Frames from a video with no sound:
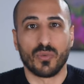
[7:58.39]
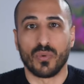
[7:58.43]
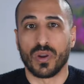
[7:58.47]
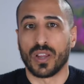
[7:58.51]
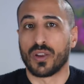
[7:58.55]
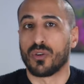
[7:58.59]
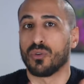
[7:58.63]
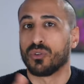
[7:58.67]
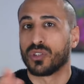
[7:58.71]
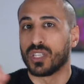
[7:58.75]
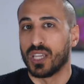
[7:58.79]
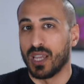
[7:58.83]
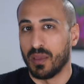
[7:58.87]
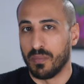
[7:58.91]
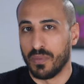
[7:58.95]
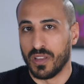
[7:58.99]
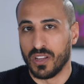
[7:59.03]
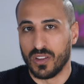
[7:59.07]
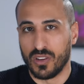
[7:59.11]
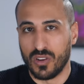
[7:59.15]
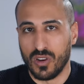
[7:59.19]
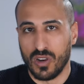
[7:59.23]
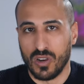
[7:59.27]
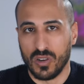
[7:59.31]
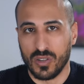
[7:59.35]

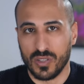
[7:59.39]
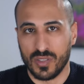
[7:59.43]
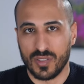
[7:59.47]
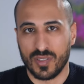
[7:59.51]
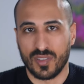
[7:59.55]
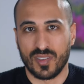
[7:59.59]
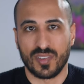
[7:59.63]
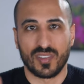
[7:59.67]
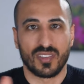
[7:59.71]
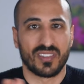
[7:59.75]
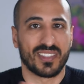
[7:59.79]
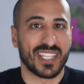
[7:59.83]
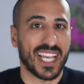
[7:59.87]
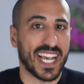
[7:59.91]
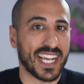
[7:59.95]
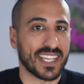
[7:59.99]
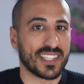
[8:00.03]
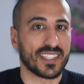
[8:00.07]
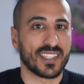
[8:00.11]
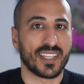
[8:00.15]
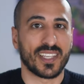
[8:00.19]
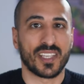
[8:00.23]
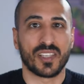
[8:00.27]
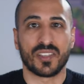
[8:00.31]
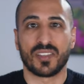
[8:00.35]
record-keeping costs,
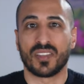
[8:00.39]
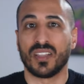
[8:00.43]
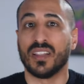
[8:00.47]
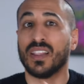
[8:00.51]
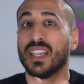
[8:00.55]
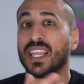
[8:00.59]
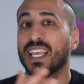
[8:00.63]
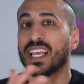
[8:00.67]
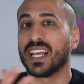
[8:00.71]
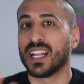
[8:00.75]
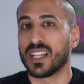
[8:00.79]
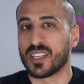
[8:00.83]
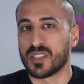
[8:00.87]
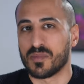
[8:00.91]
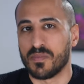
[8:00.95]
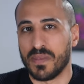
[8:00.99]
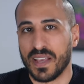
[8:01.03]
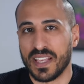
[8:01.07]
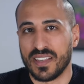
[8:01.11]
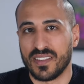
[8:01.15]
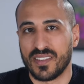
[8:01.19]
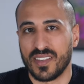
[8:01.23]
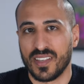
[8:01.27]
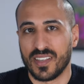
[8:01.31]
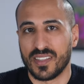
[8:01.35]
taxes, legal
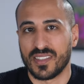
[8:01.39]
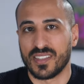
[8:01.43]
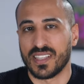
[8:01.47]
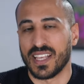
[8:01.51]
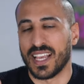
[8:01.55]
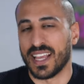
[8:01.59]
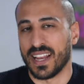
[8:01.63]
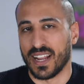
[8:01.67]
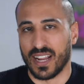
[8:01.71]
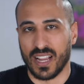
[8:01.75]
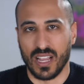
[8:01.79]
expenses, and